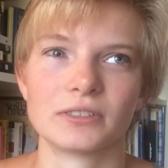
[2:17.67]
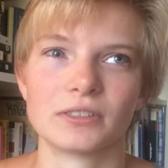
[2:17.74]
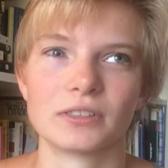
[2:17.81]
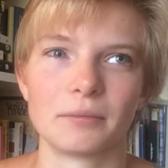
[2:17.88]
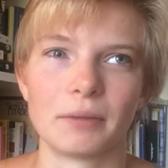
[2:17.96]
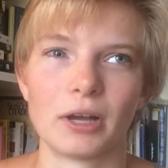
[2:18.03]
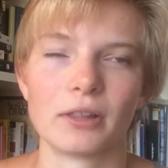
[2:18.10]

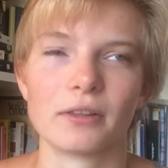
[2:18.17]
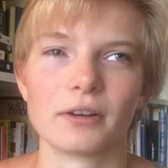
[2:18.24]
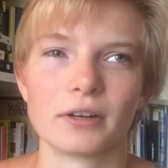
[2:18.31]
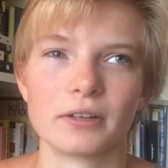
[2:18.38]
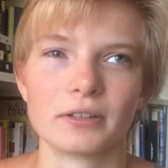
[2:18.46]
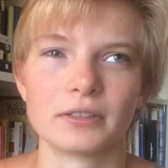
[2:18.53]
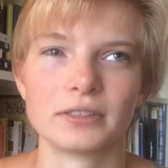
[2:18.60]
some
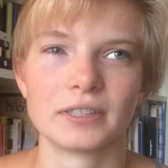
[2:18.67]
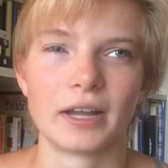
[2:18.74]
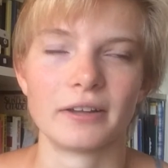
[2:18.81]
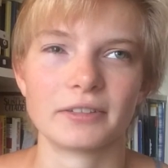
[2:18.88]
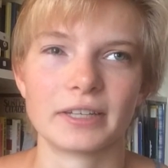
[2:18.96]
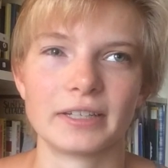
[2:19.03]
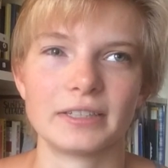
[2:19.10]
other
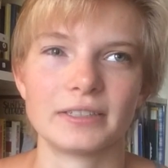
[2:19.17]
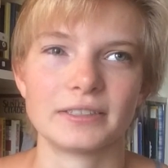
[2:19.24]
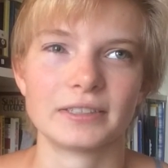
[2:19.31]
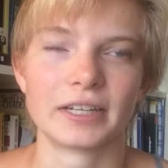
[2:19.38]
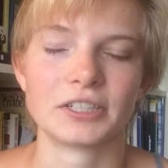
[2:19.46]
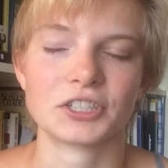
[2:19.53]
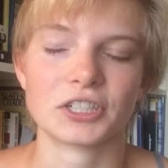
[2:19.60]
Southeast
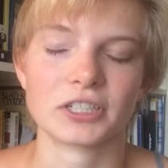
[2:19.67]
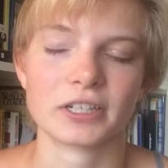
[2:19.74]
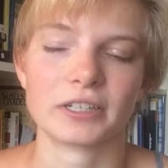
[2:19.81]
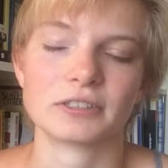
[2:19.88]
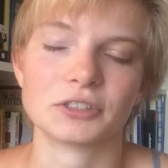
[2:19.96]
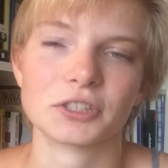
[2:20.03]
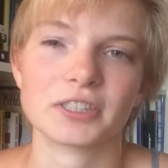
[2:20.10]
Asian
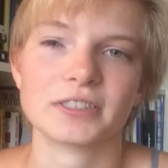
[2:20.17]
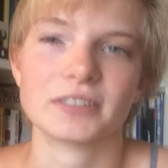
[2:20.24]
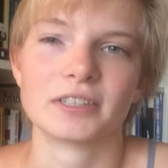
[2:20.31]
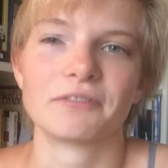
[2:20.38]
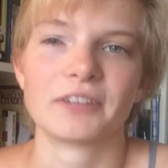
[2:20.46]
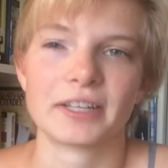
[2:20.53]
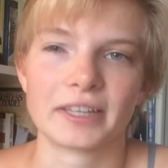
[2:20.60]
countries,
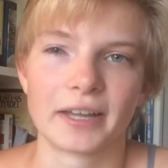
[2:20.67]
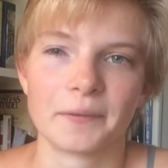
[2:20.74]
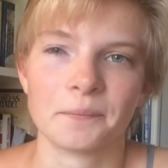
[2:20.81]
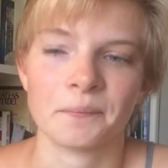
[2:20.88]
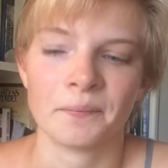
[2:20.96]
stuff like that.